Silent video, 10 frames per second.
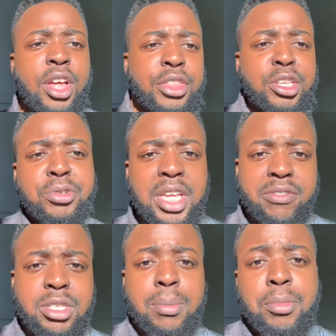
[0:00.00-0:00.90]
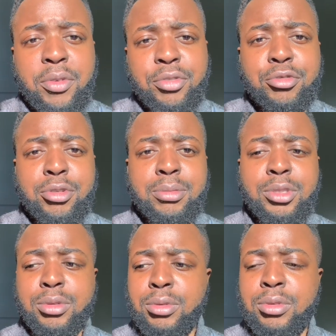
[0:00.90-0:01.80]
This will give you some buffer room
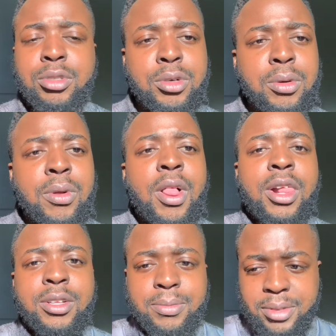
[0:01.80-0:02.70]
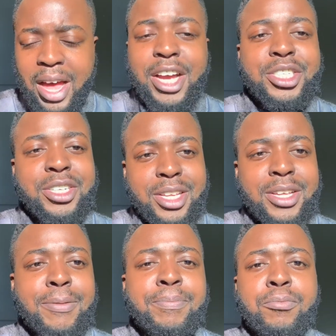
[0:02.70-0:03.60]
to, you know,
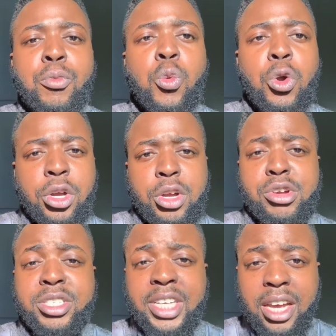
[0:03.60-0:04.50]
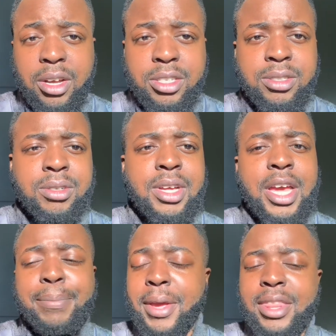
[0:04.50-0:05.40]
actually work on your side hustle
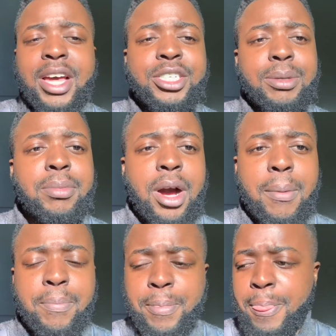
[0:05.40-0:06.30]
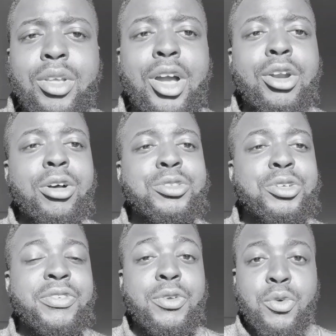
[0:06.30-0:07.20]
and make that shit pop. And also,
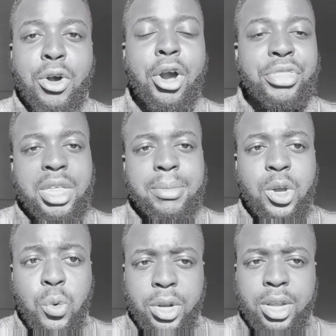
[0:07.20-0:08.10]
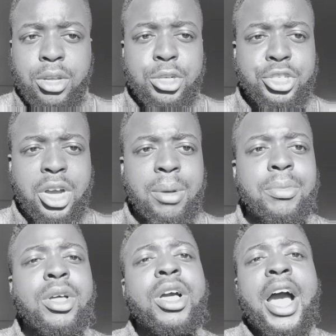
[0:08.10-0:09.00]
if you are thinking about quitting your job,
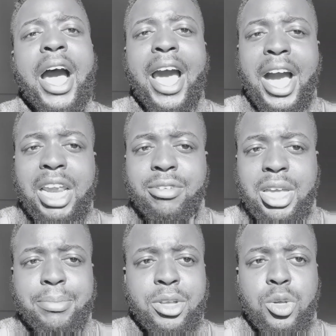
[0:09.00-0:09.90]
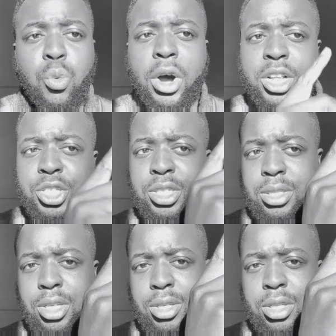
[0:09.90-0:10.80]
I highly recommend you watch
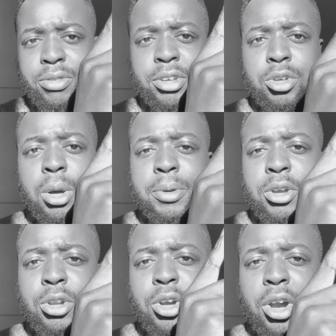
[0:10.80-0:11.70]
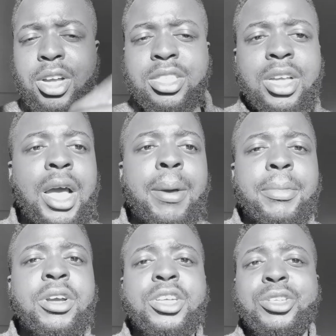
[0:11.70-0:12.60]
the video up here in the cards,
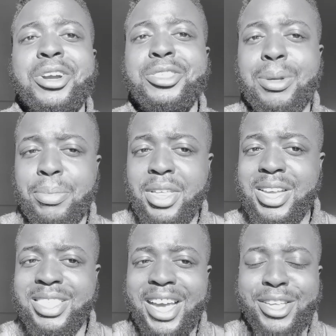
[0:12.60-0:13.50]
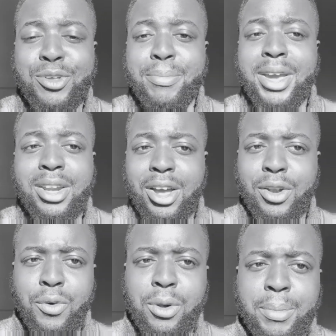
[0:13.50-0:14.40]
because there are some things that you may not
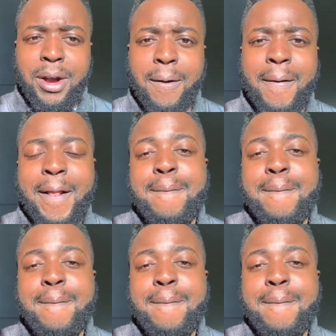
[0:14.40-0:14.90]
know about